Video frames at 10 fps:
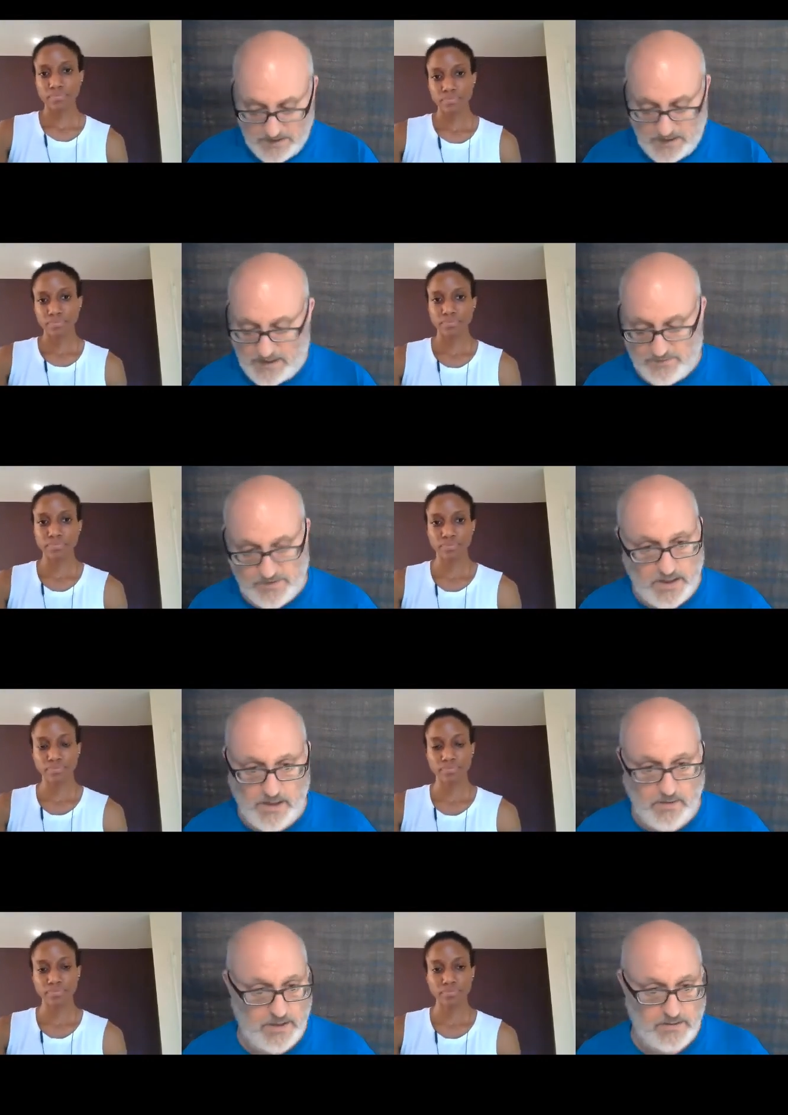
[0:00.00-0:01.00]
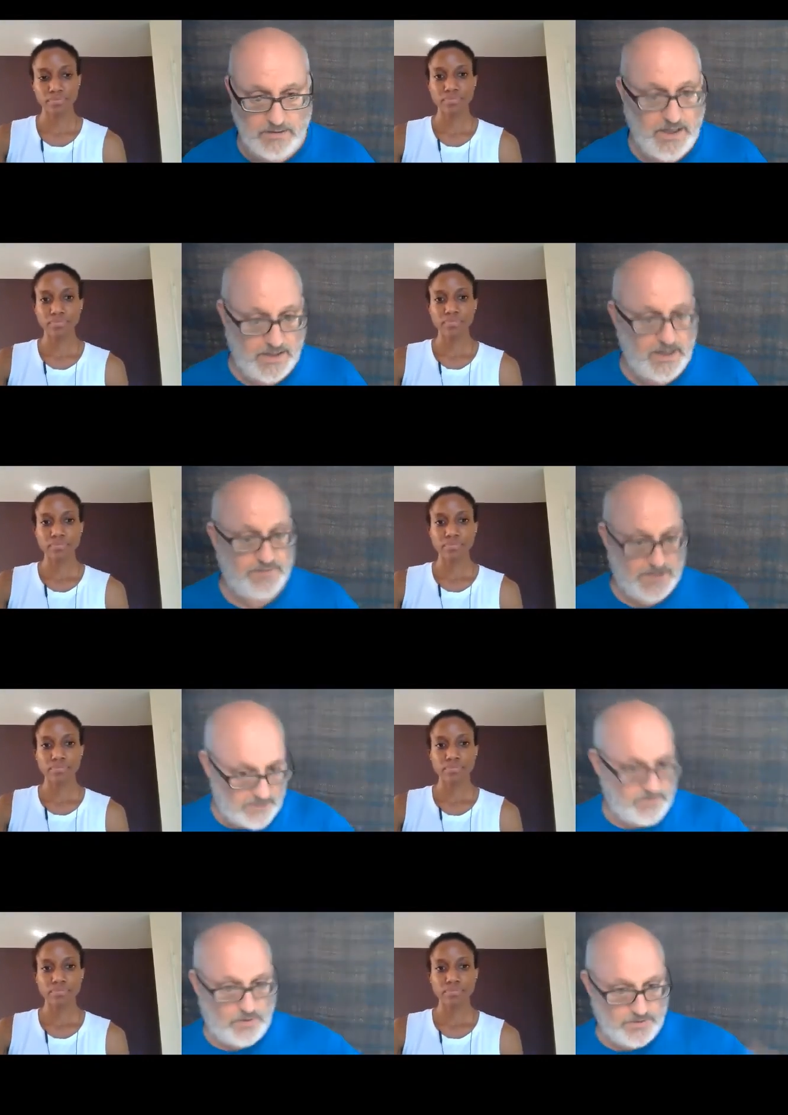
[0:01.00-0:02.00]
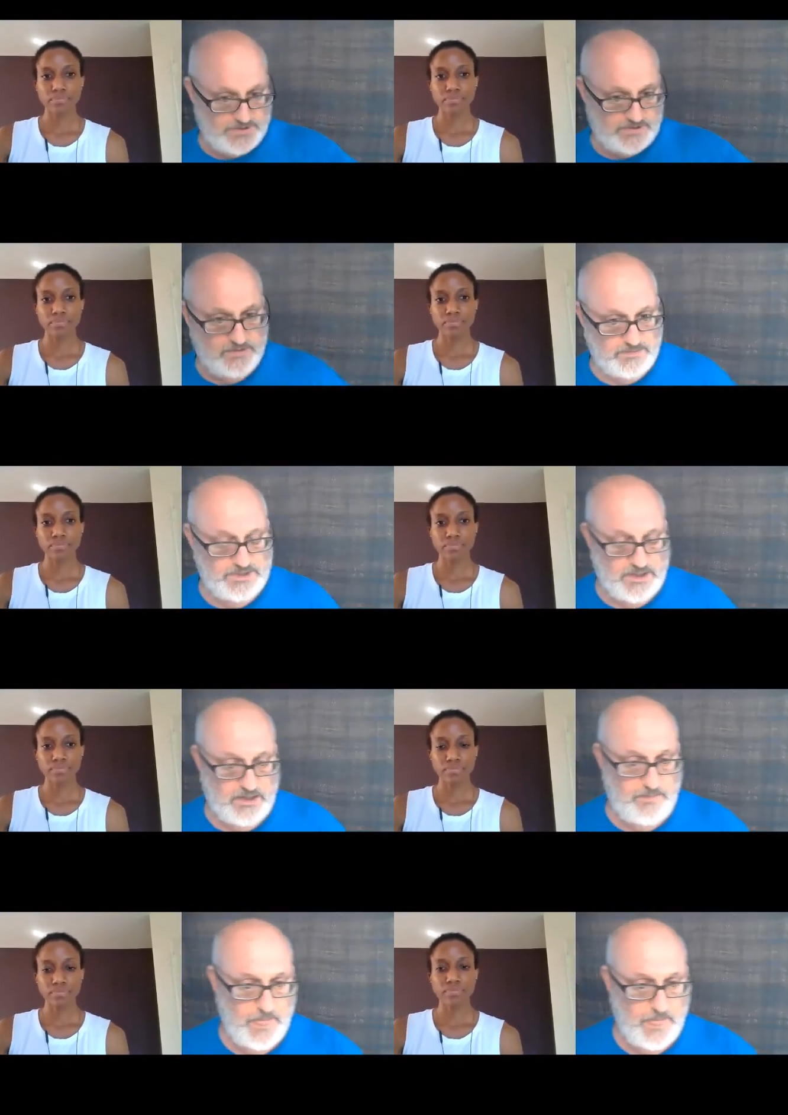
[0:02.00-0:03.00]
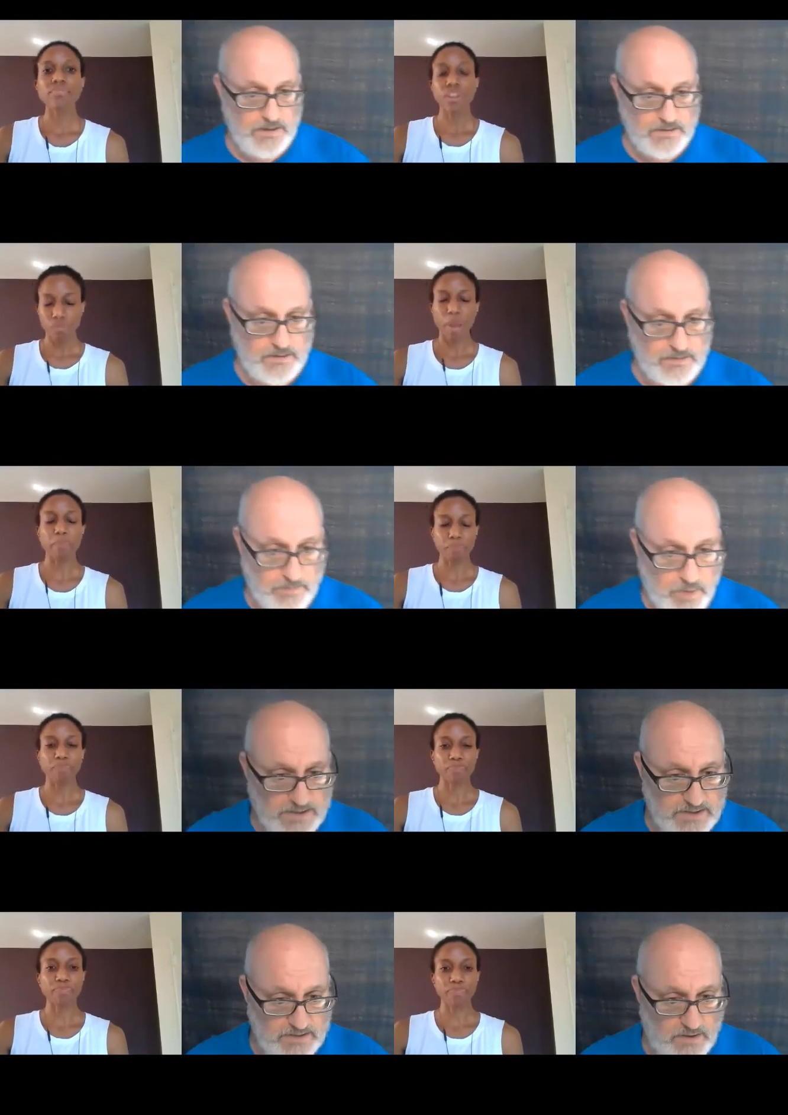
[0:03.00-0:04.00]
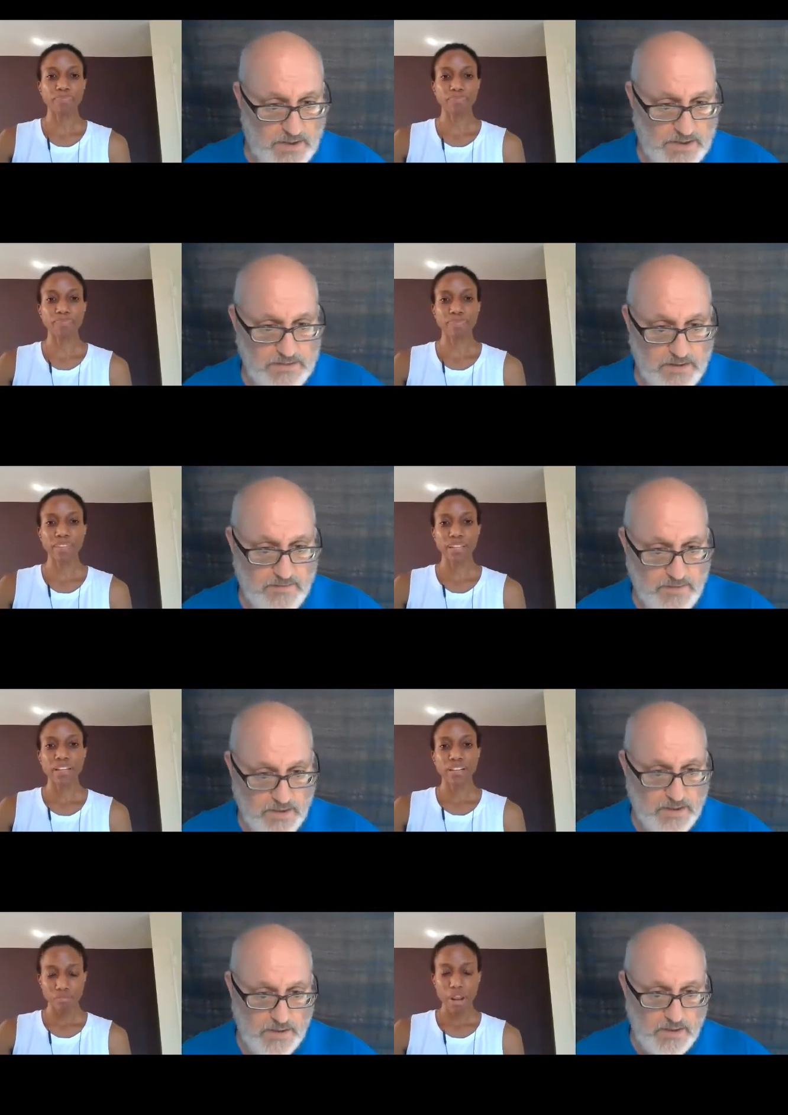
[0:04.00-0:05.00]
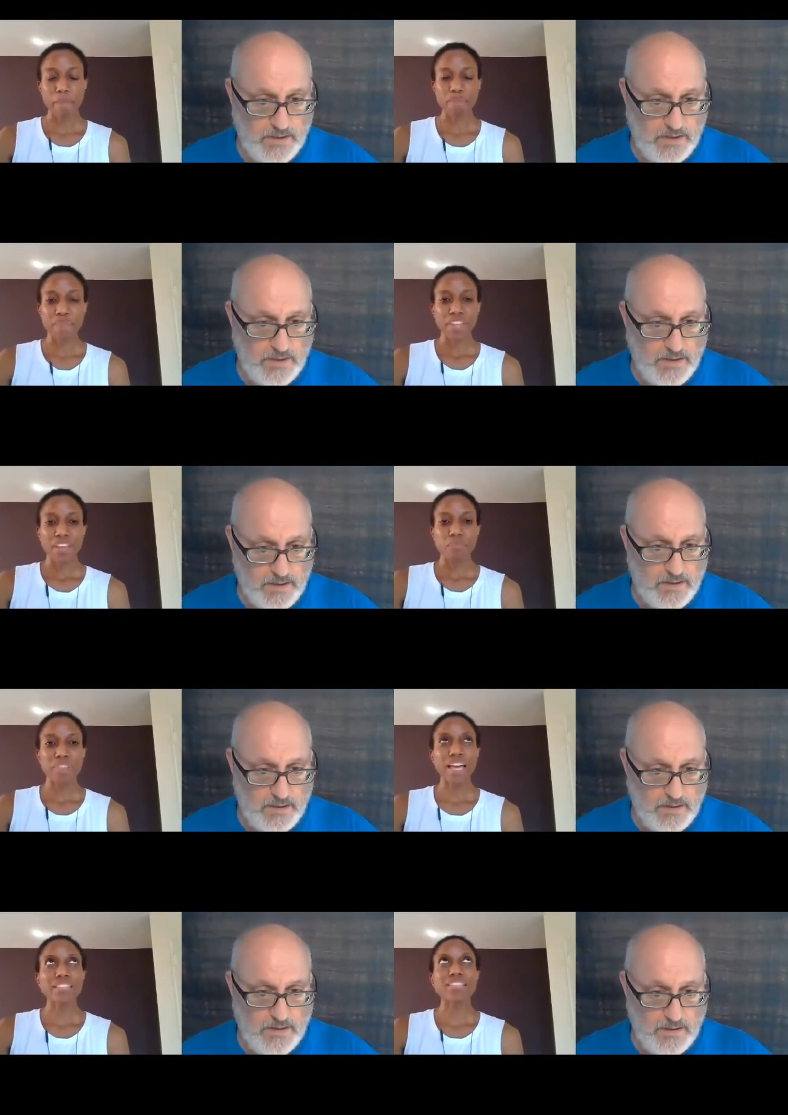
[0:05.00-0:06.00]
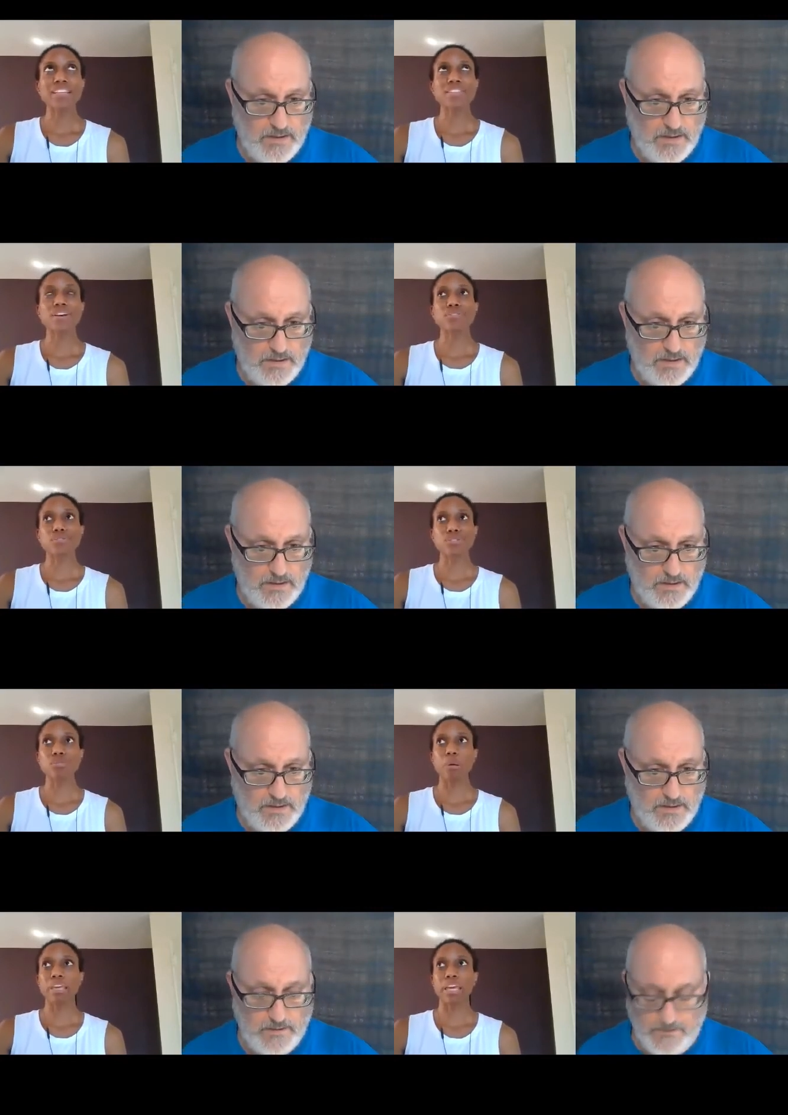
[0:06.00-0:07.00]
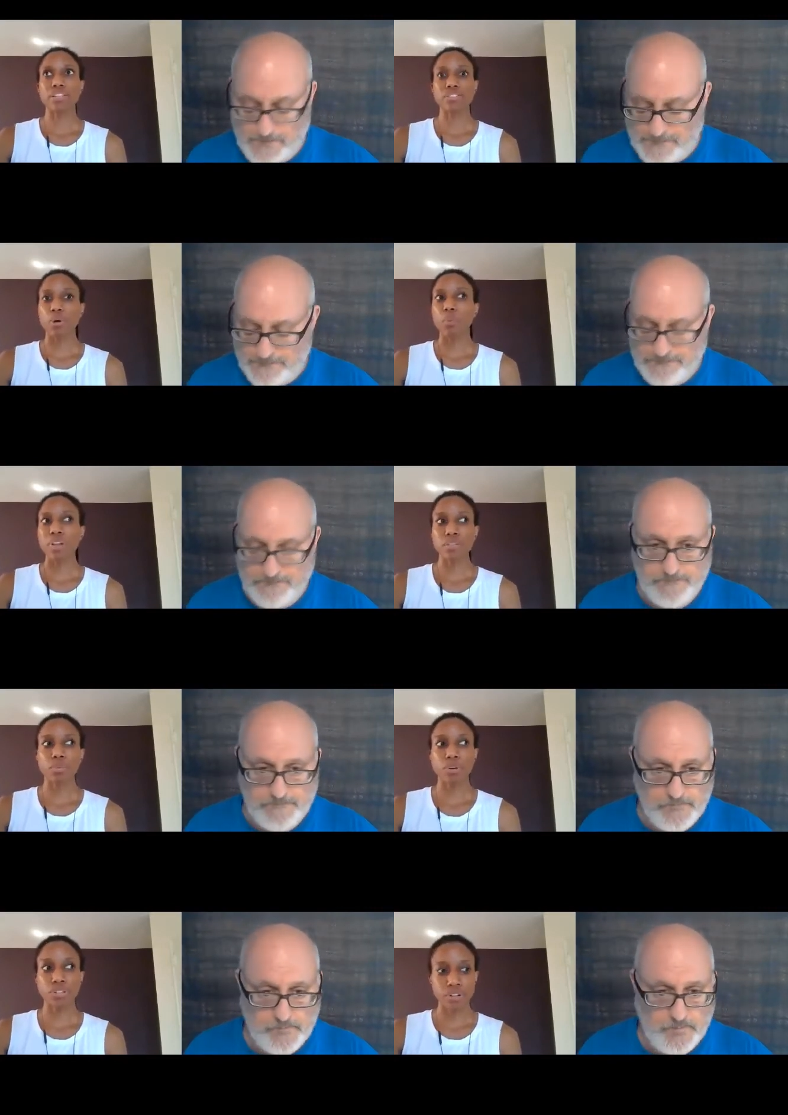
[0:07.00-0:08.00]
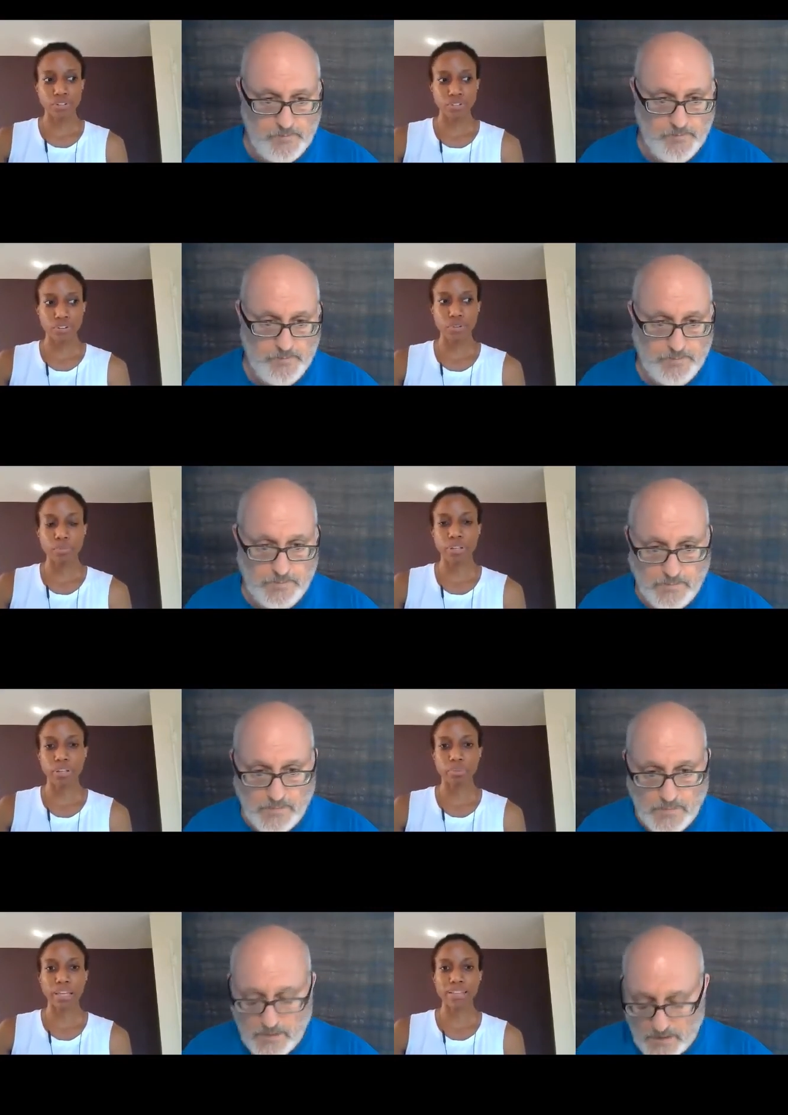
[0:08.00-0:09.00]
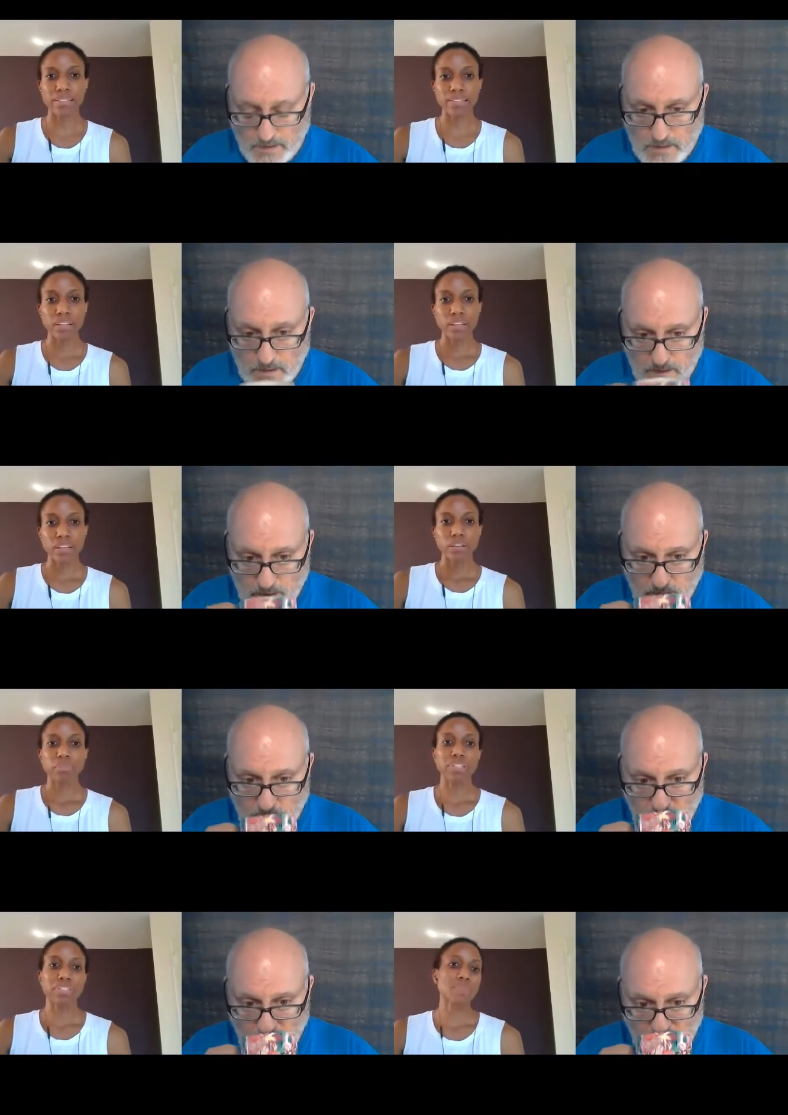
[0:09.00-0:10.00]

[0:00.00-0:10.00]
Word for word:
Speaker 1: they have to hire out they have to have a whole system set up to, right. to process all that stuff right
Speaker 2: but that's that's also too where we get into well what support structures are you putting in place because